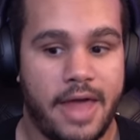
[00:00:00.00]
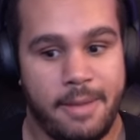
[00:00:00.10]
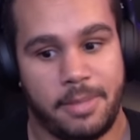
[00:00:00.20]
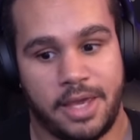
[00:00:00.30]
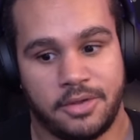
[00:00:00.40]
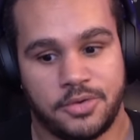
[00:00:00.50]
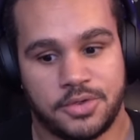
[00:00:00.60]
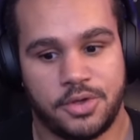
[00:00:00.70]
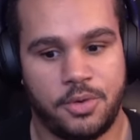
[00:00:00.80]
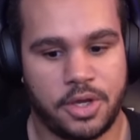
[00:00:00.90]
that
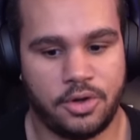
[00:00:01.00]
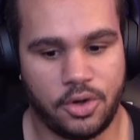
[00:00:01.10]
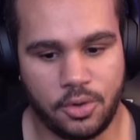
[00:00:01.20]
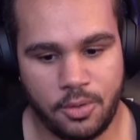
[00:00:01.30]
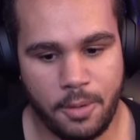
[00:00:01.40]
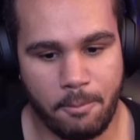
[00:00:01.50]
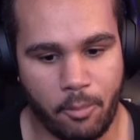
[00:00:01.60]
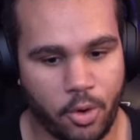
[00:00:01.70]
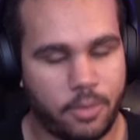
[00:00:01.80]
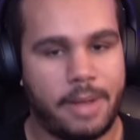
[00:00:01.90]
means you can do
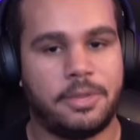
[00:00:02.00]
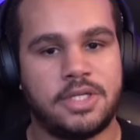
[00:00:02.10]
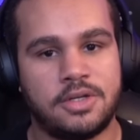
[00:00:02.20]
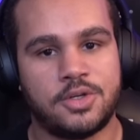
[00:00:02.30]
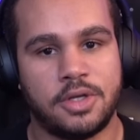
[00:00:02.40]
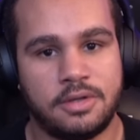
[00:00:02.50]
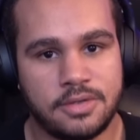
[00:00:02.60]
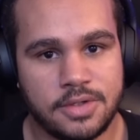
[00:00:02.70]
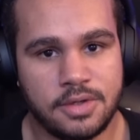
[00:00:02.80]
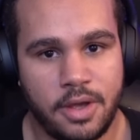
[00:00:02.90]
more
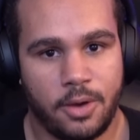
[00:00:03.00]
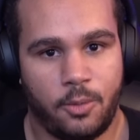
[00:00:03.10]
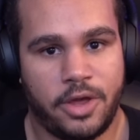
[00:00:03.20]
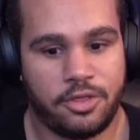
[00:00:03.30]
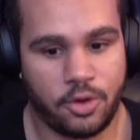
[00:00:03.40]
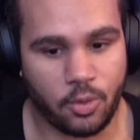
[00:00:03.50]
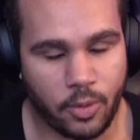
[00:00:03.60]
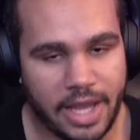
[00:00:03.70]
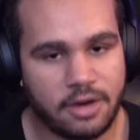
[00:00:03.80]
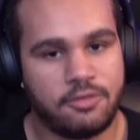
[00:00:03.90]
repetitions with
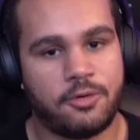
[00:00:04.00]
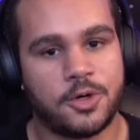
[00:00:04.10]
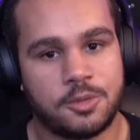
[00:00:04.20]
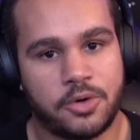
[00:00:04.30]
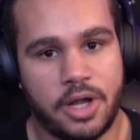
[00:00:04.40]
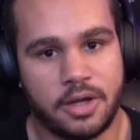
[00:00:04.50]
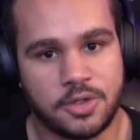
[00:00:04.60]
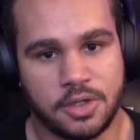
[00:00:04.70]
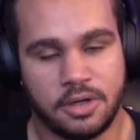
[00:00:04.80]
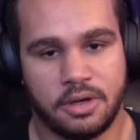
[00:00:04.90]
greater force
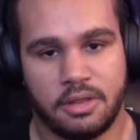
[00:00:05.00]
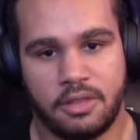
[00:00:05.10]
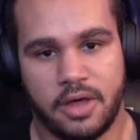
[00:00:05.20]
production,